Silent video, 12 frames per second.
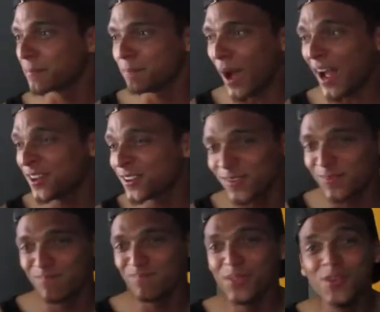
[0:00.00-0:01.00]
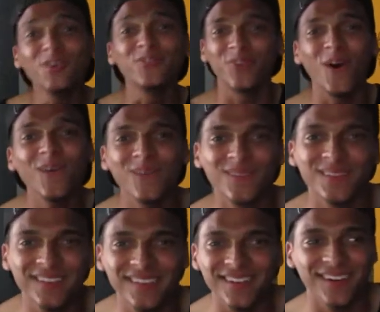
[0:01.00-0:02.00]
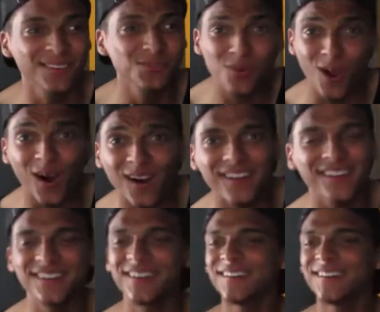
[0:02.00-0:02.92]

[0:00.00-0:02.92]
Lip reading: buy your new phone or a new car,